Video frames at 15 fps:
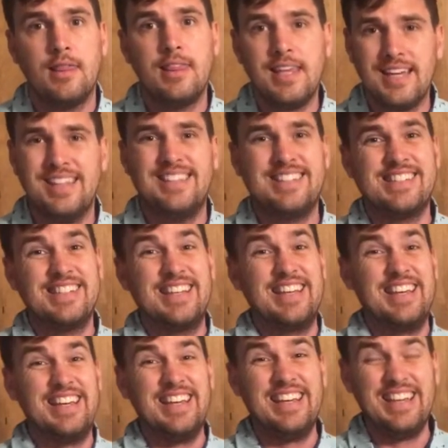This
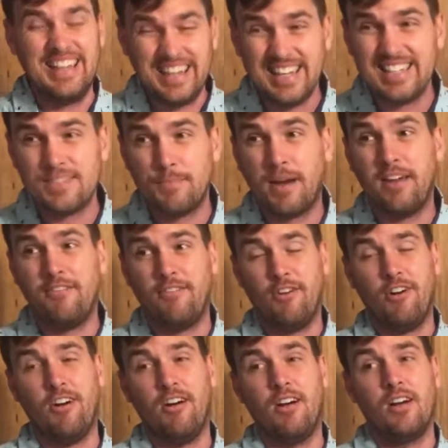is by
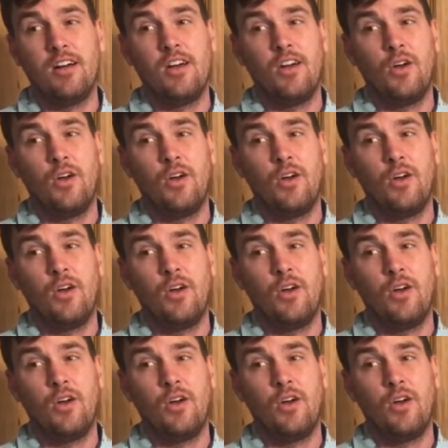far